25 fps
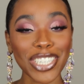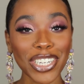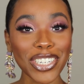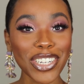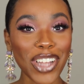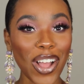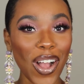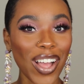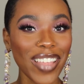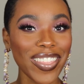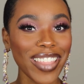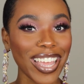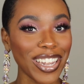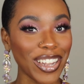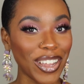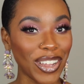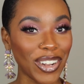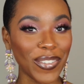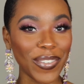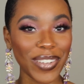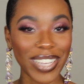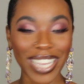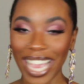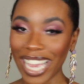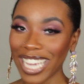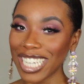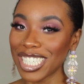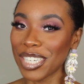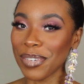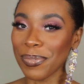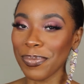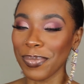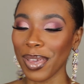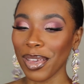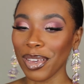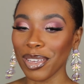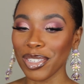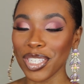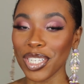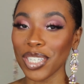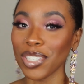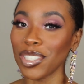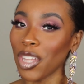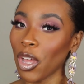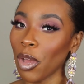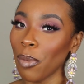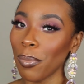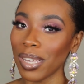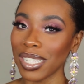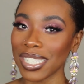on that notification bell so you
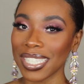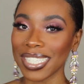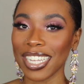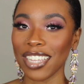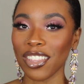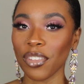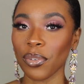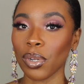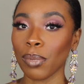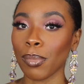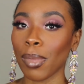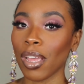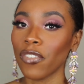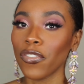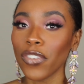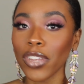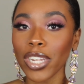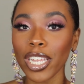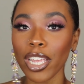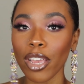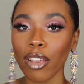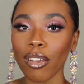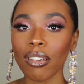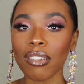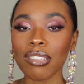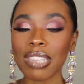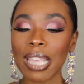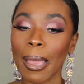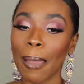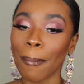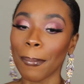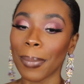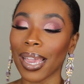don't miss another one of my videos,